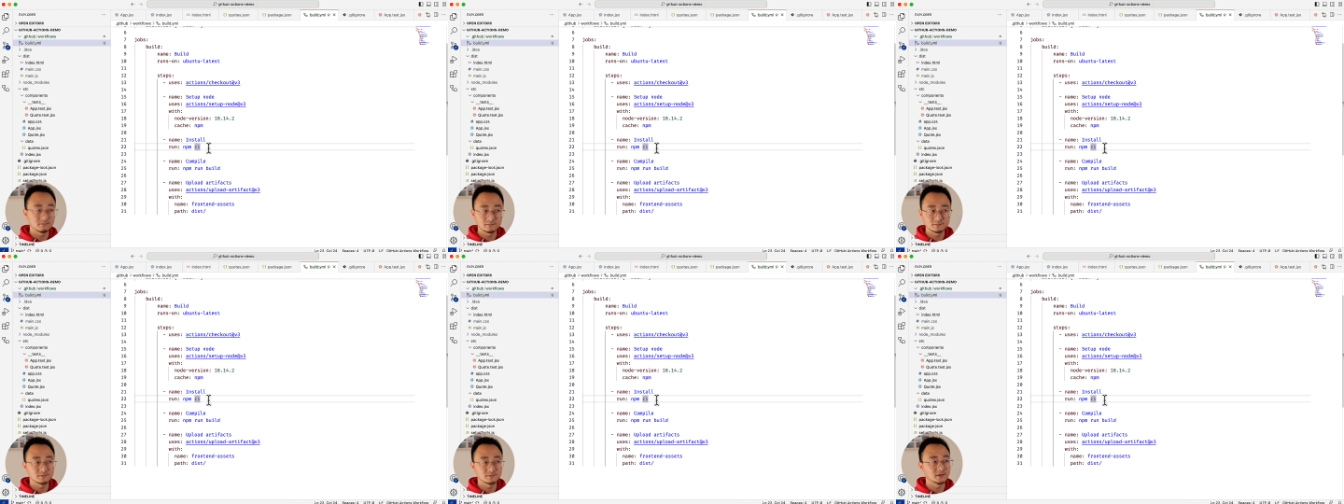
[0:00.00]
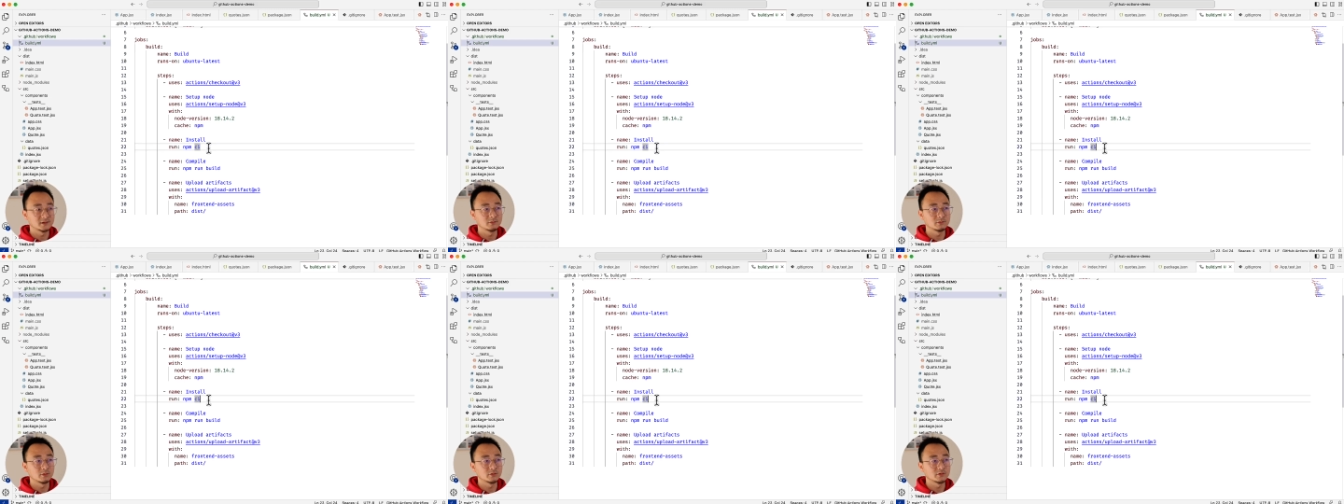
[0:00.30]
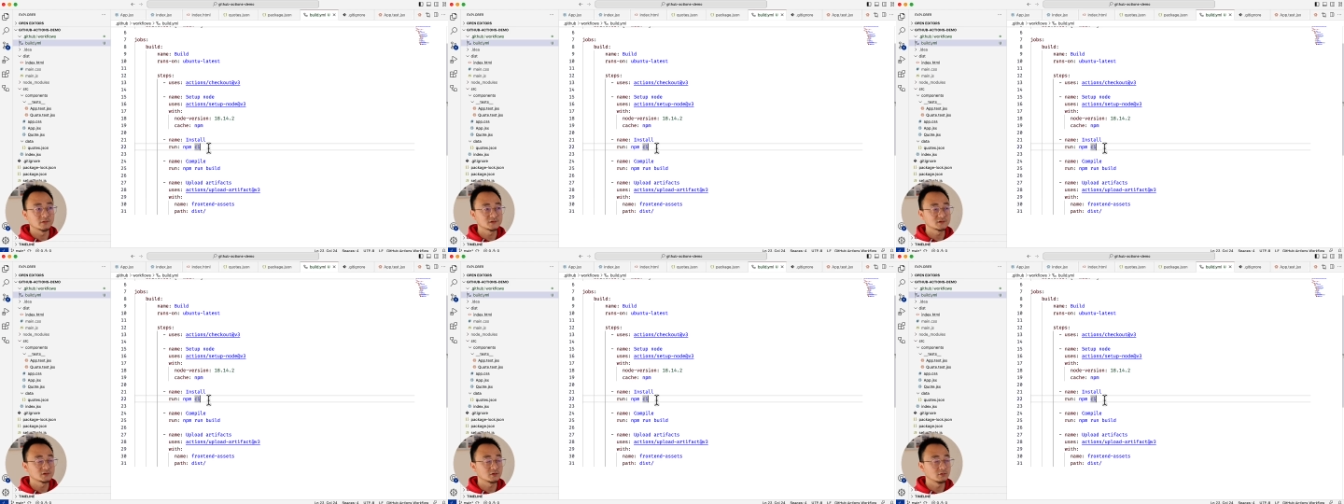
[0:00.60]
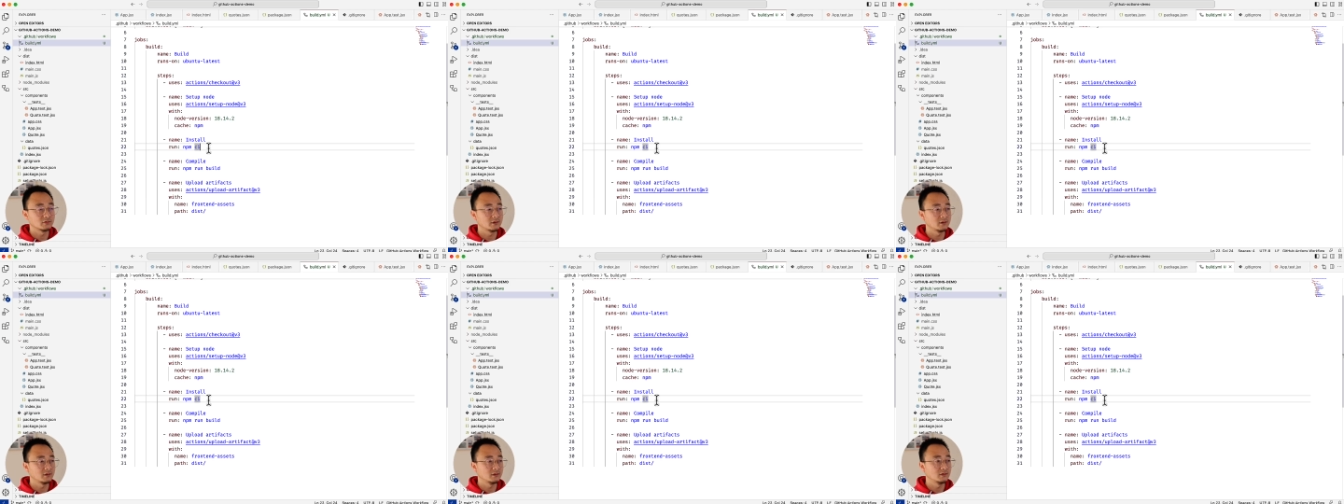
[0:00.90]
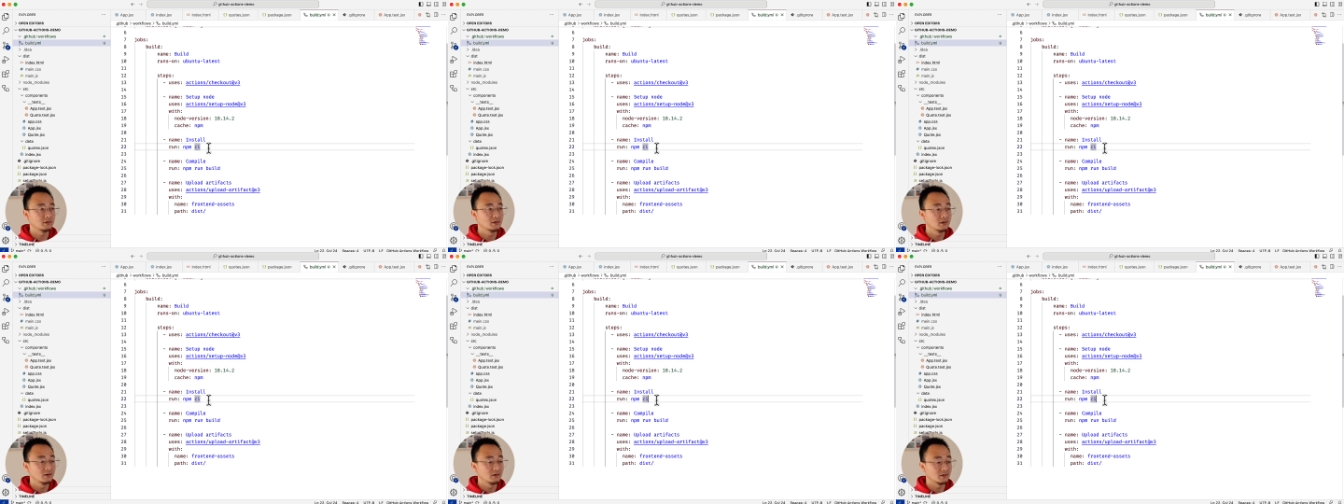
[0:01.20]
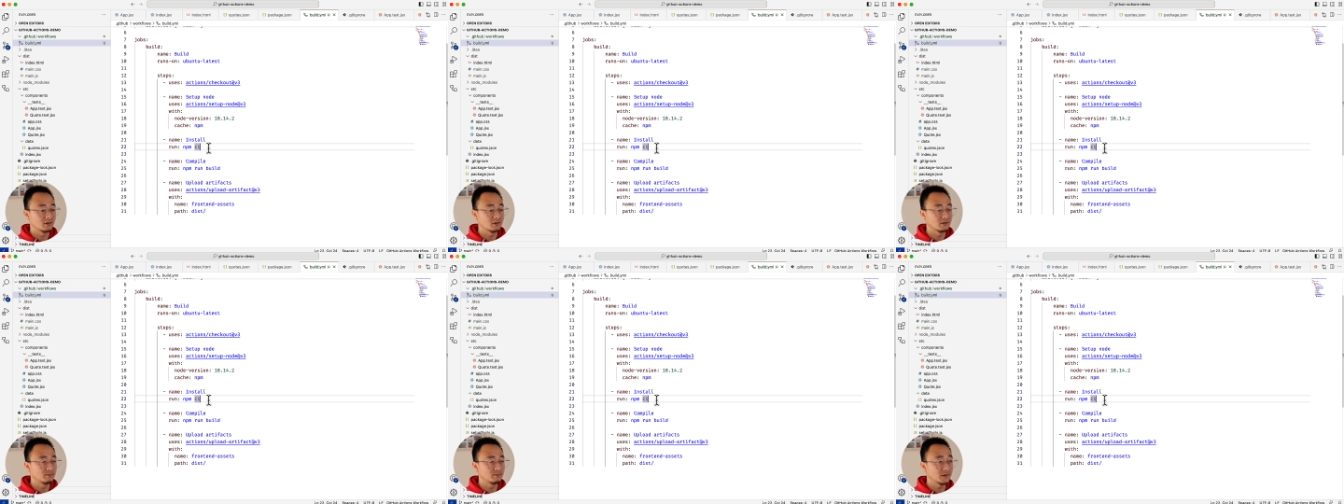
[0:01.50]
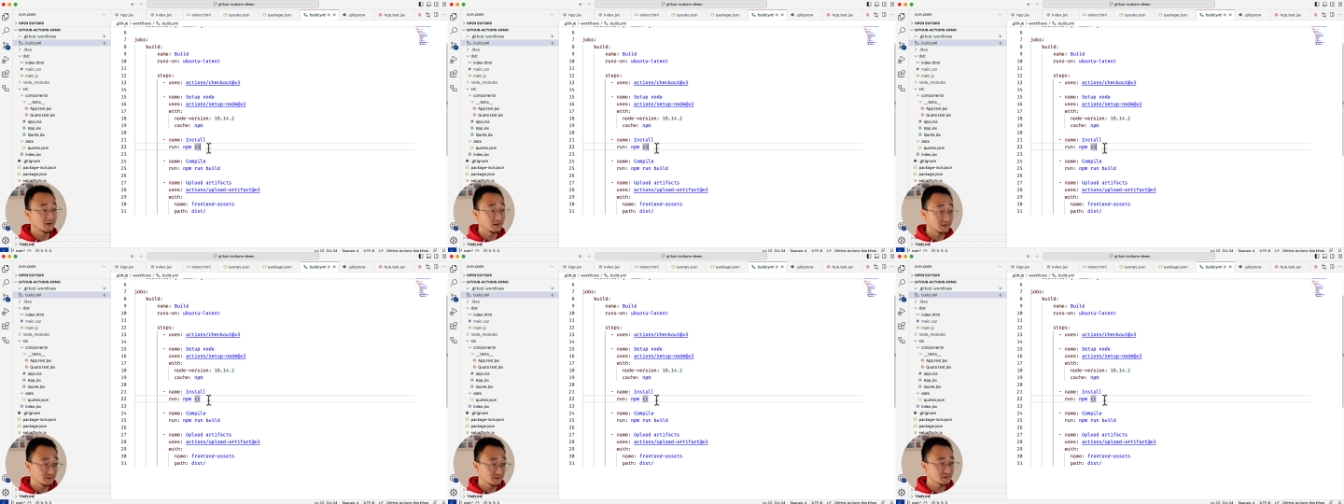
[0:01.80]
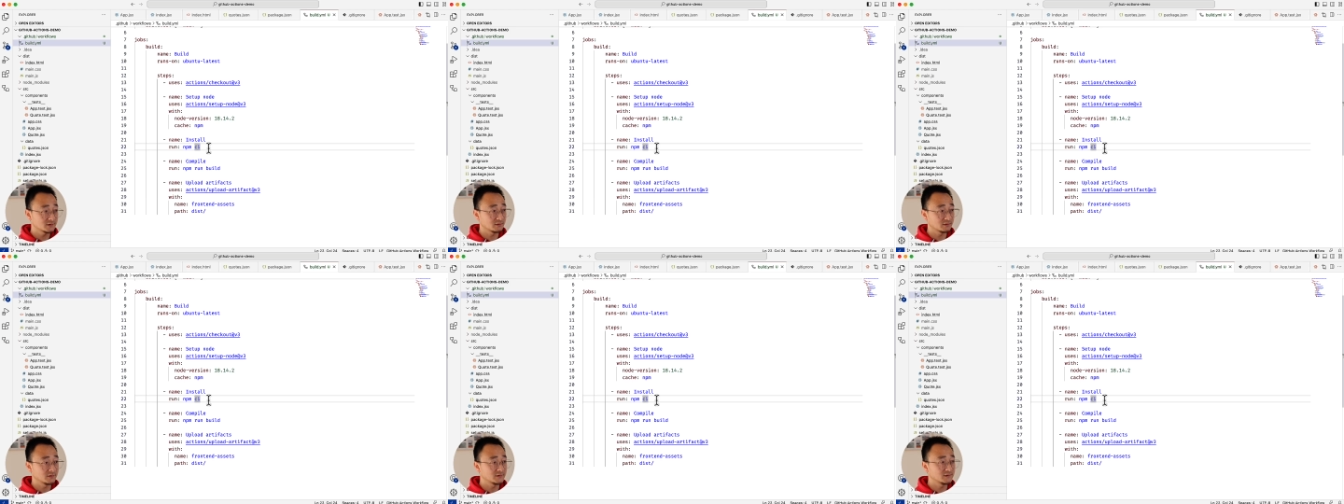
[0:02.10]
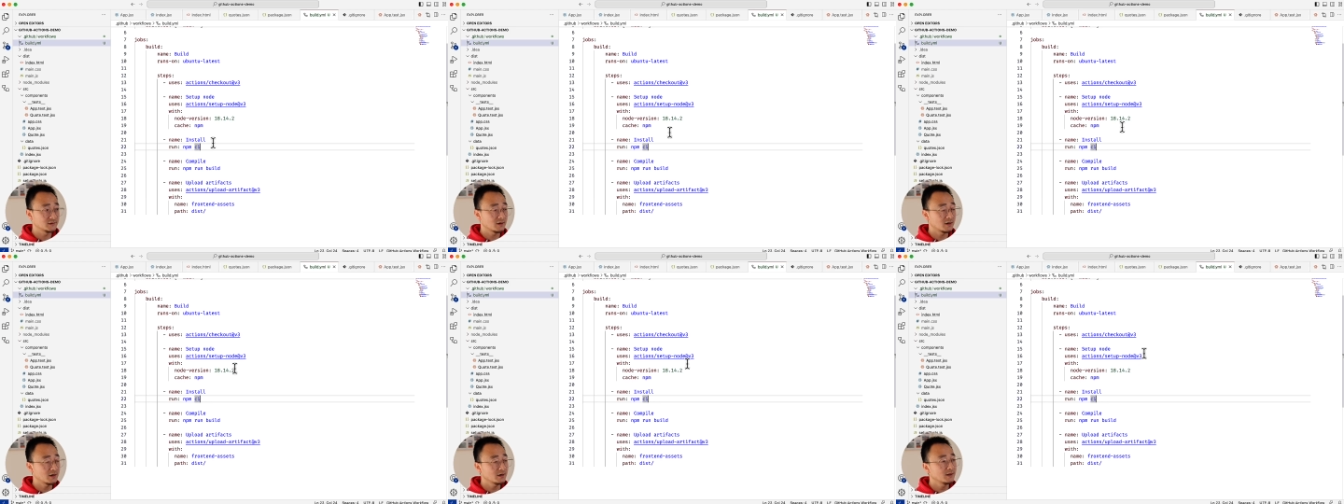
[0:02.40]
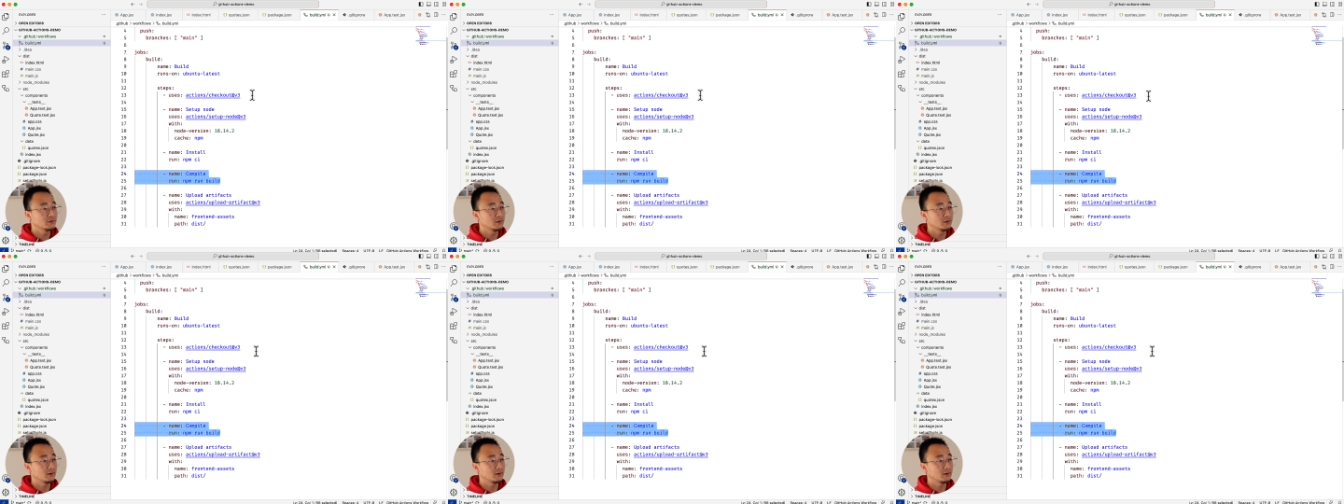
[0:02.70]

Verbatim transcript: It will install the uh, packages on the C I.